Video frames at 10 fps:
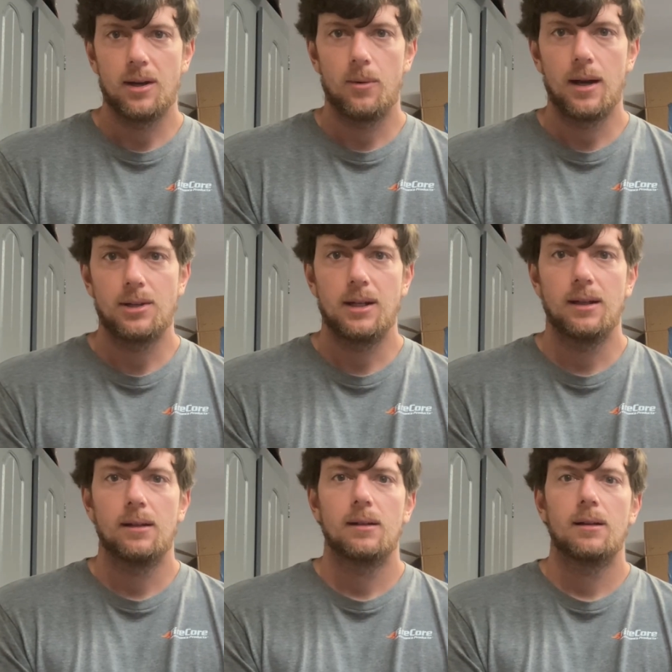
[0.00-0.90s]
y'all
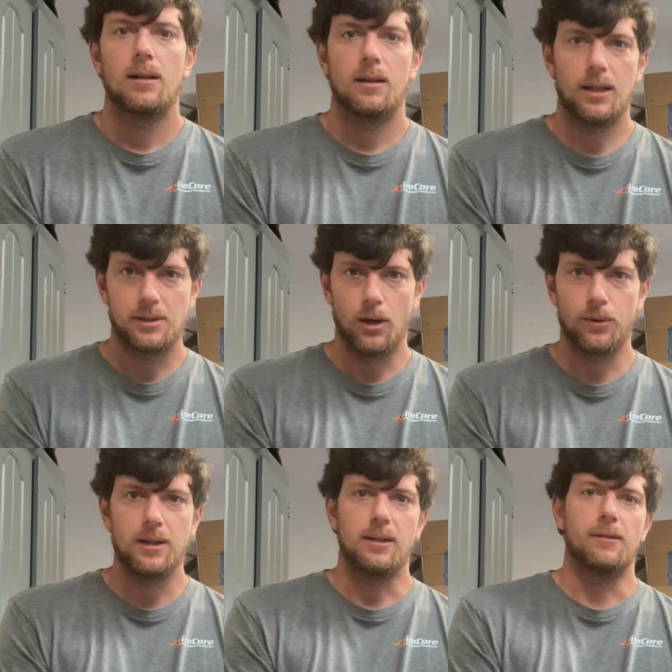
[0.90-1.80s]
watching. Let's go
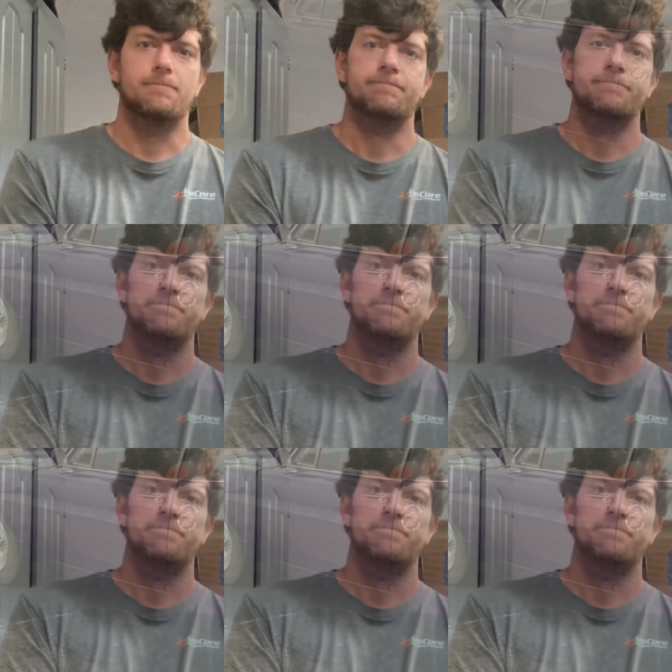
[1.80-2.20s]
racing.